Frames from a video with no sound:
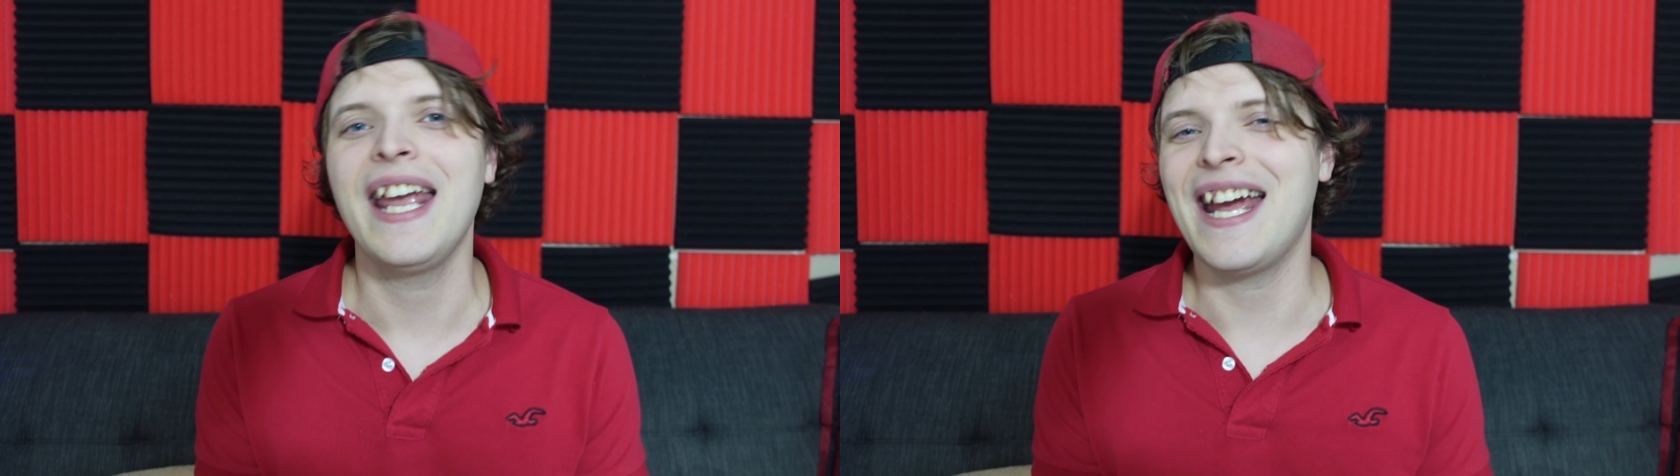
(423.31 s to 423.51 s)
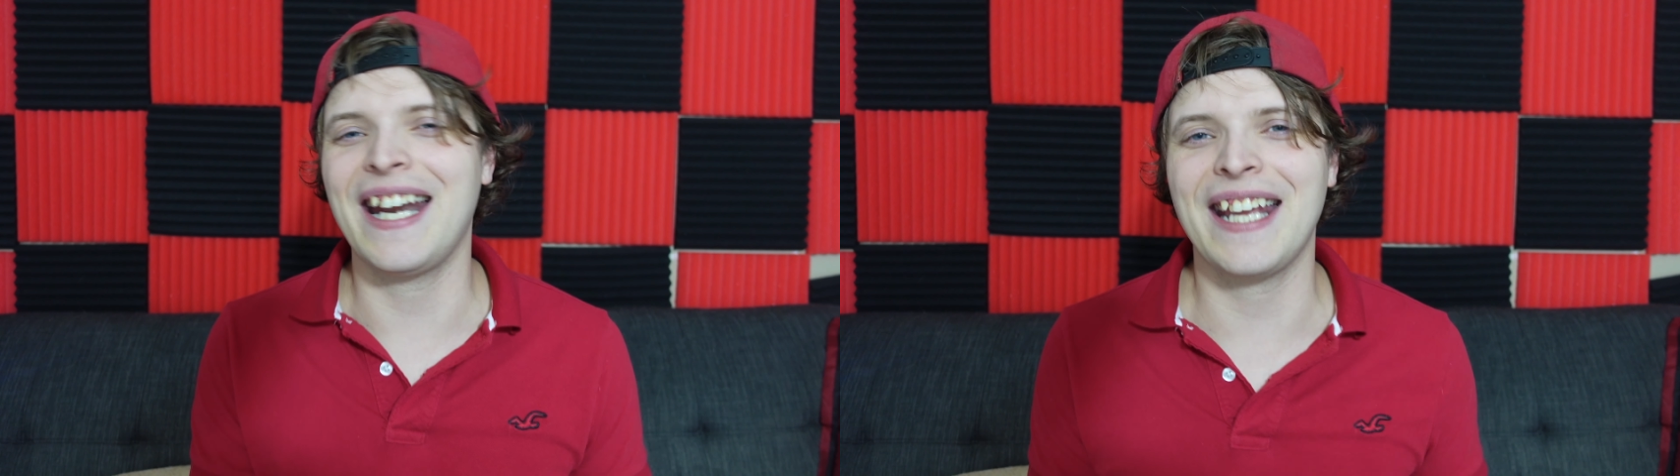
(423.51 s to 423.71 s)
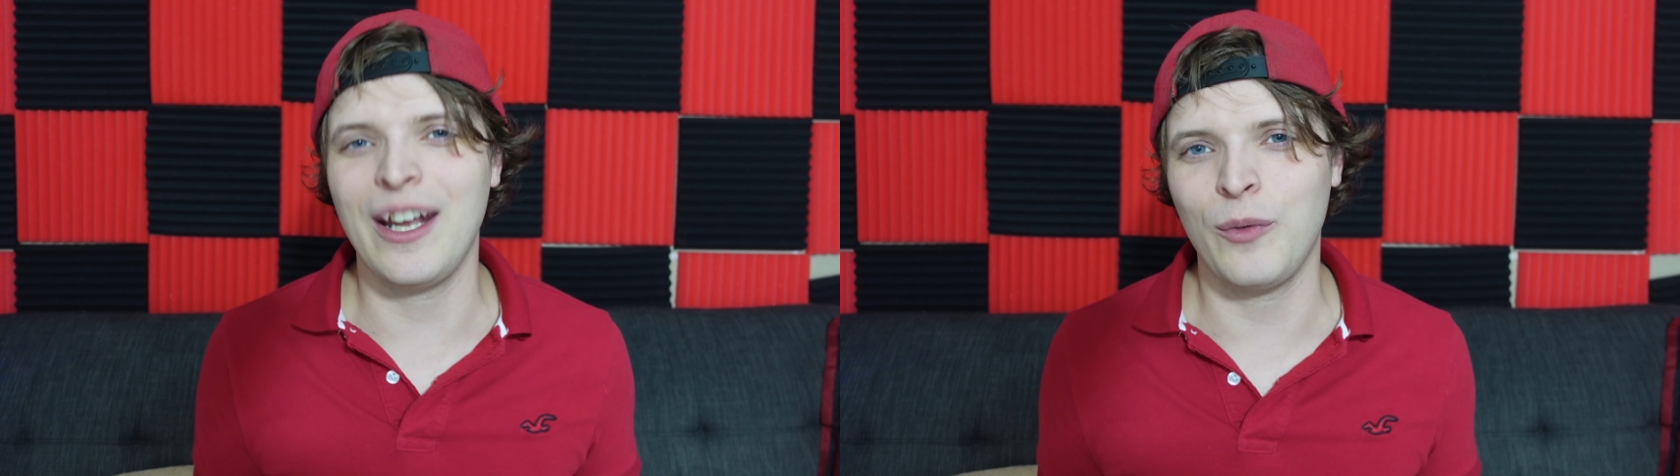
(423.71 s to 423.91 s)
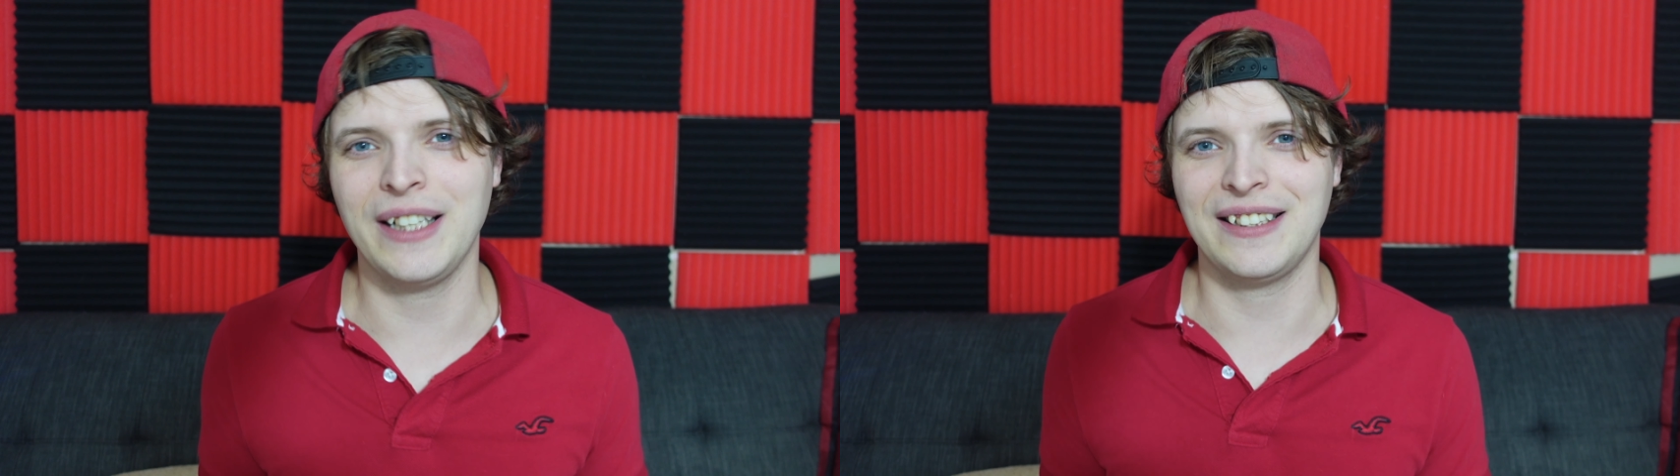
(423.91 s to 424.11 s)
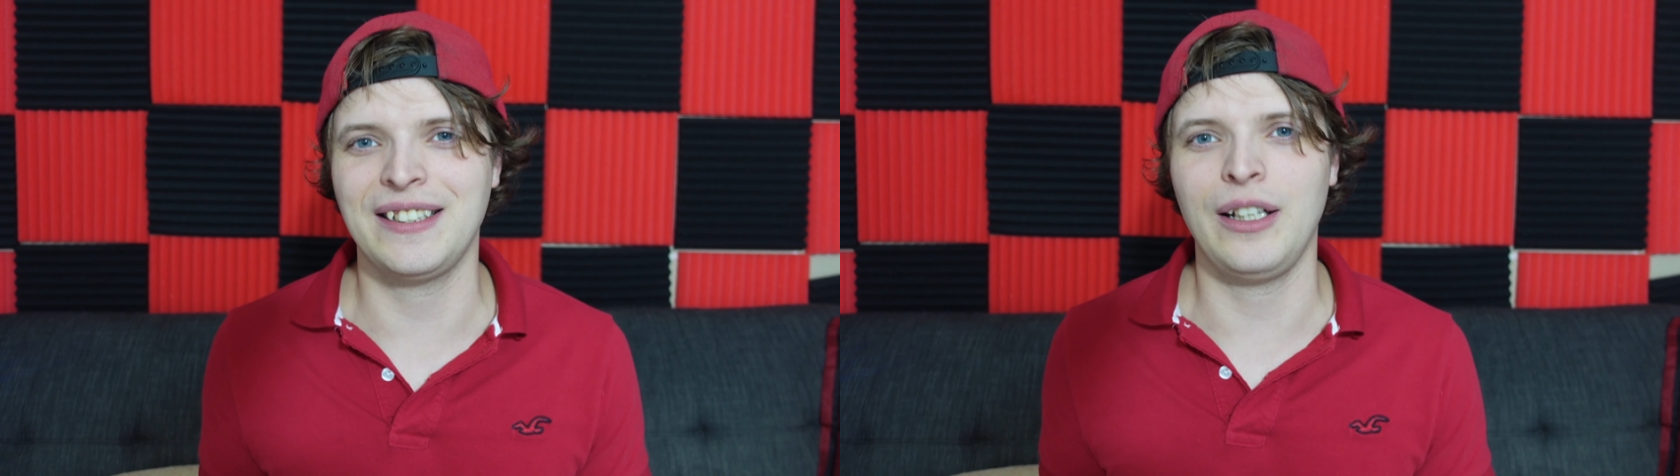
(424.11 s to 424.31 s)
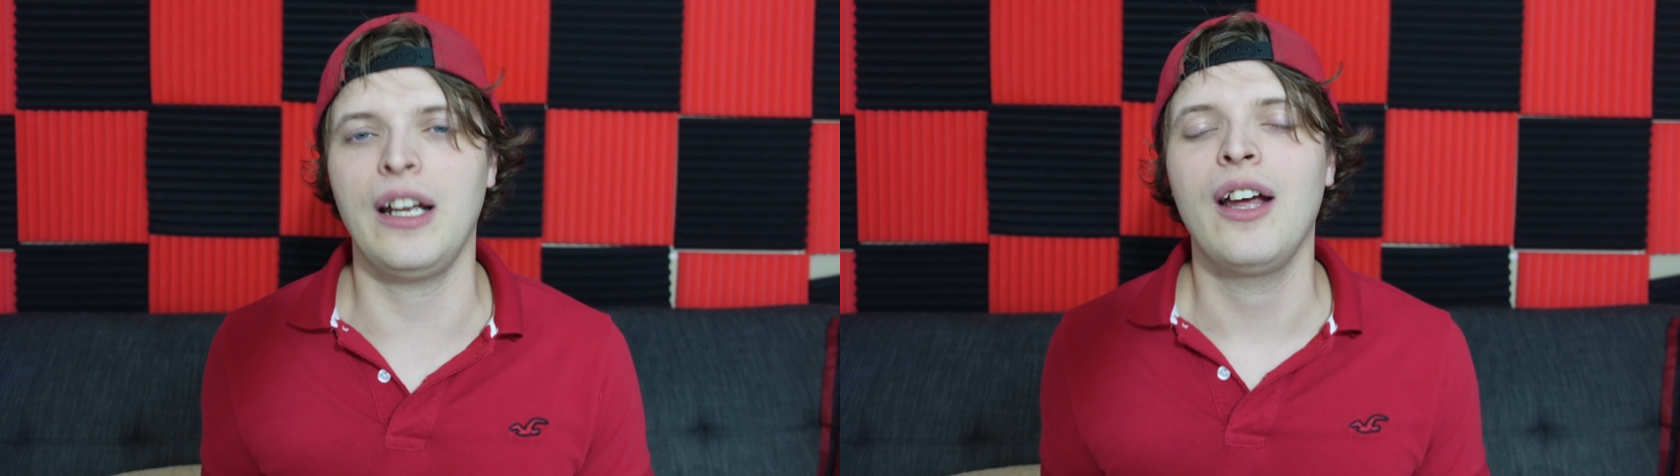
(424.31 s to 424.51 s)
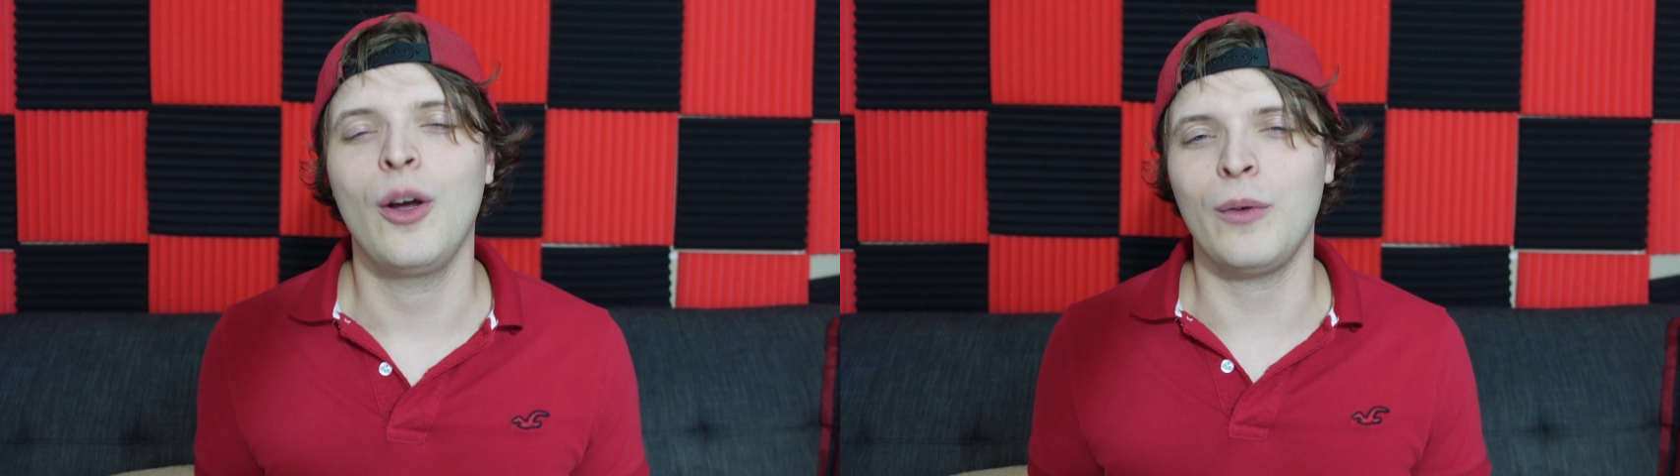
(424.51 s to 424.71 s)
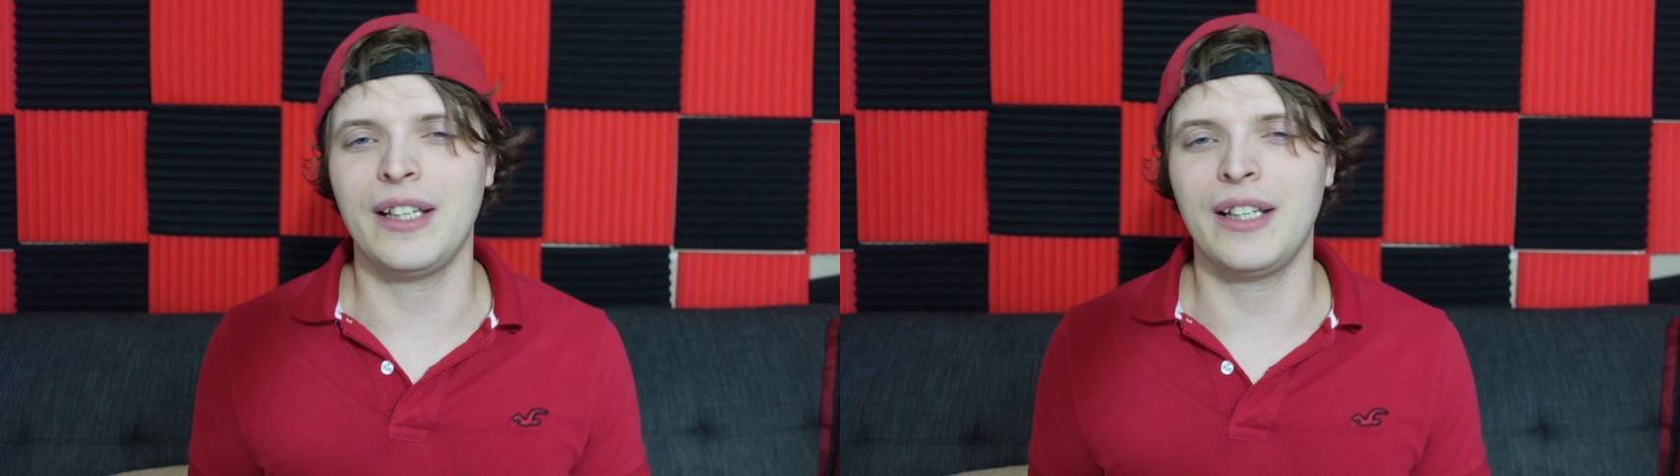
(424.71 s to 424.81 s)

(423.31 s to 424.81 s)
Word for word: and I can't wait to see what